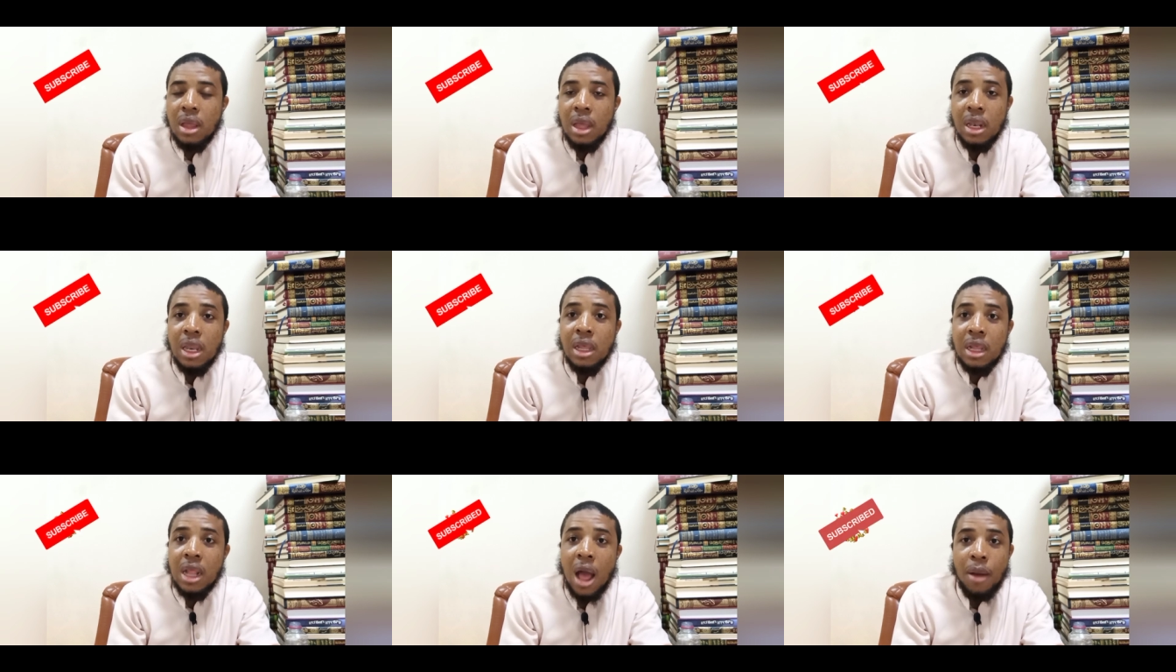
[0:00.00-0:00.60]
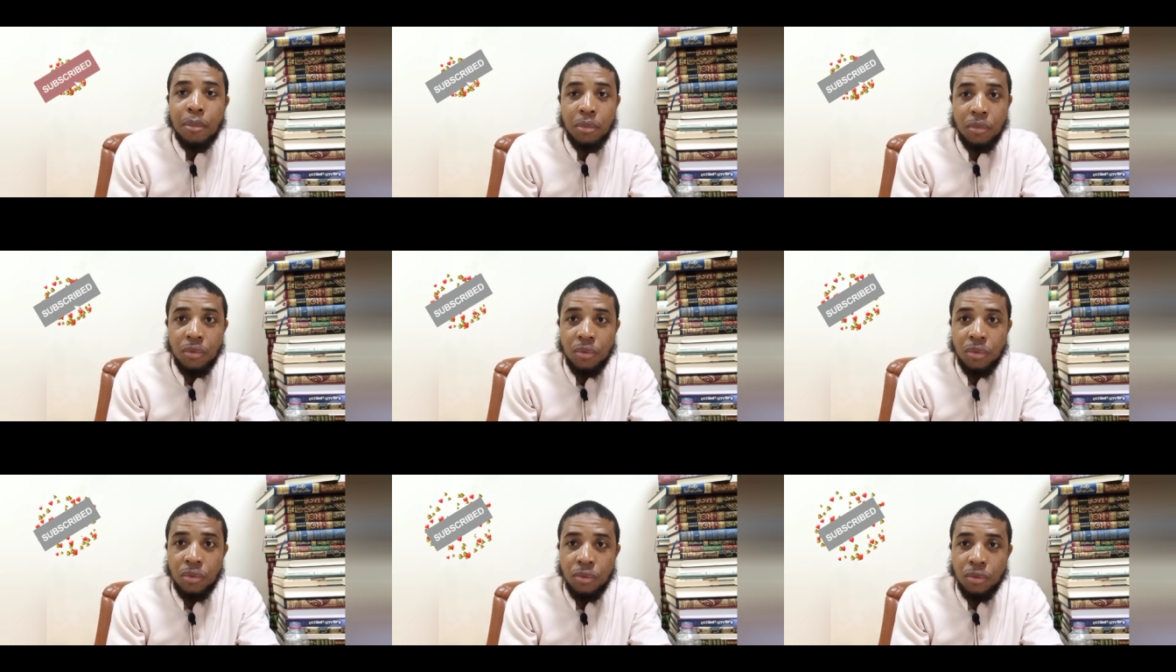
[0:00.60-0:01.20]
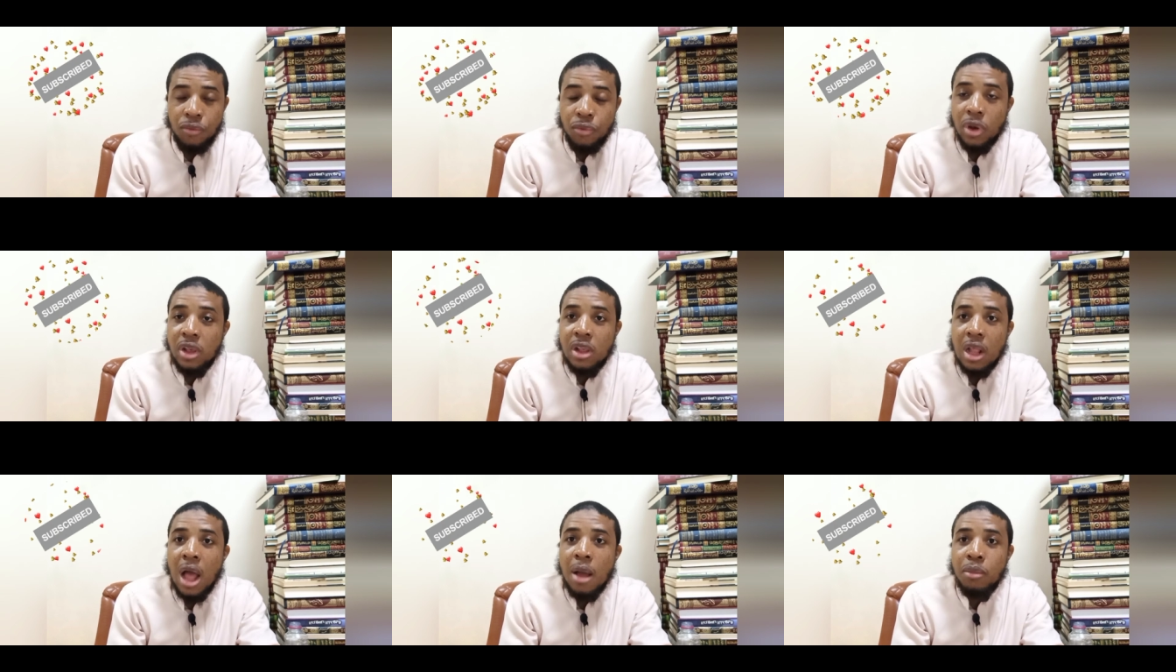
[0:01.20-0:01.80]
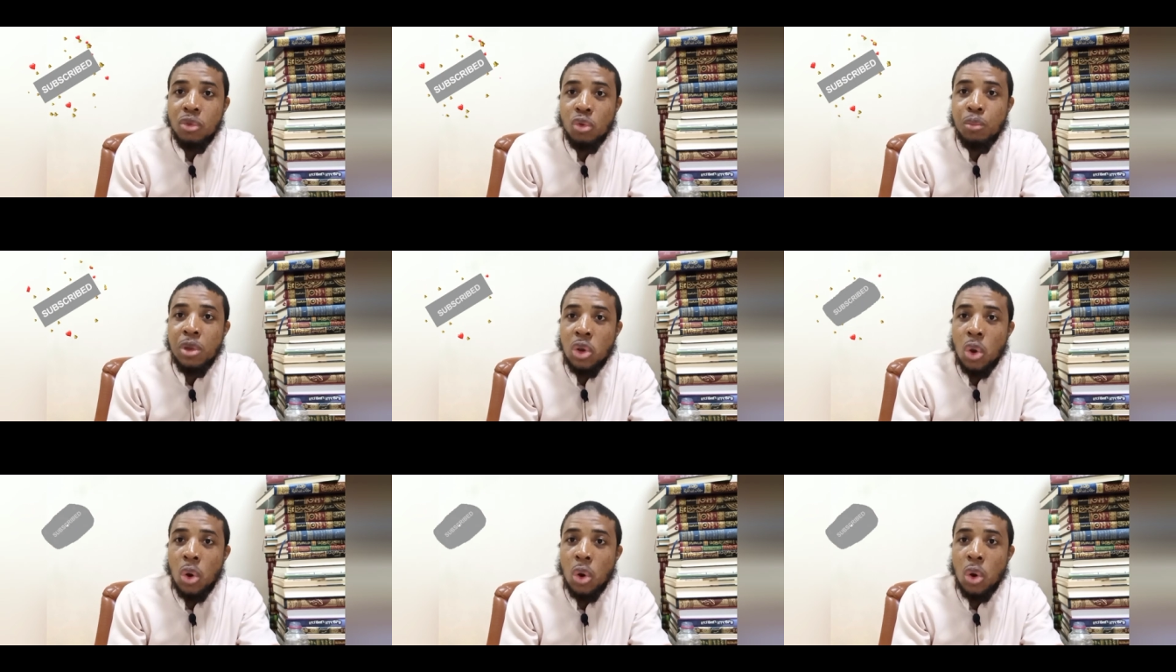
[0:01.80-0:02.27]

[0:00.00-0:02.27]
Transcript: in Islam for Islam to be